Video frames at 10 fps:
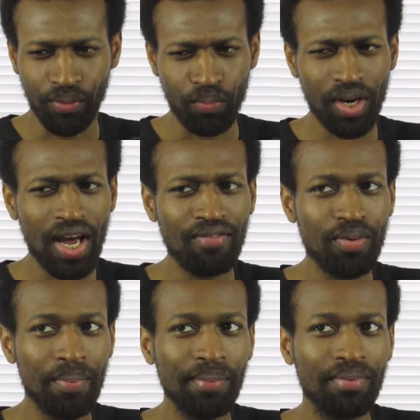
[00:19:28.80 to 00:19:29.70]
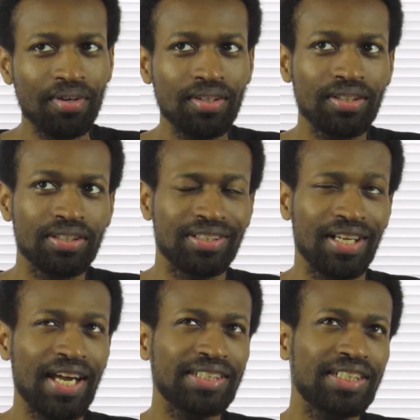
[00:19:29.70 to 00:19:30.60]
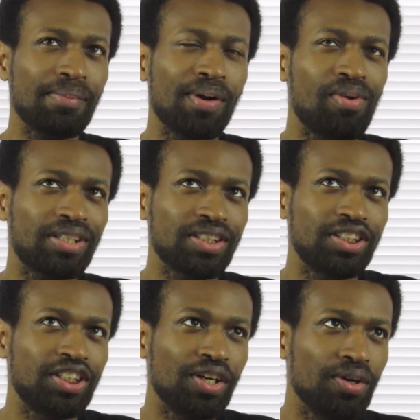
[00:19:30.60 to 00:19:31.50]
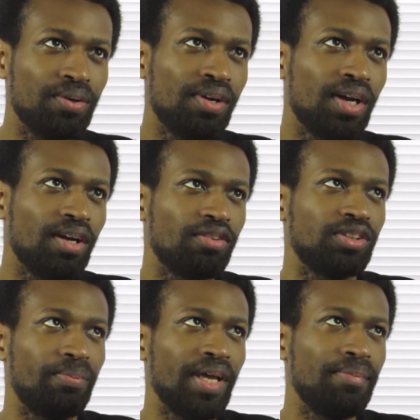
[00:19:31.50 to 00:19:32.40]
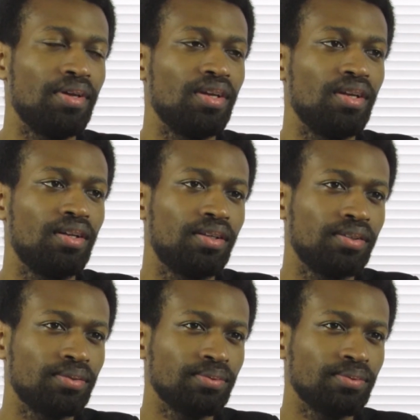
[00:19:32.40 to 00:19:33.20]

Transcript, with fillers: from what I remember, so the last time I watched the show was maybe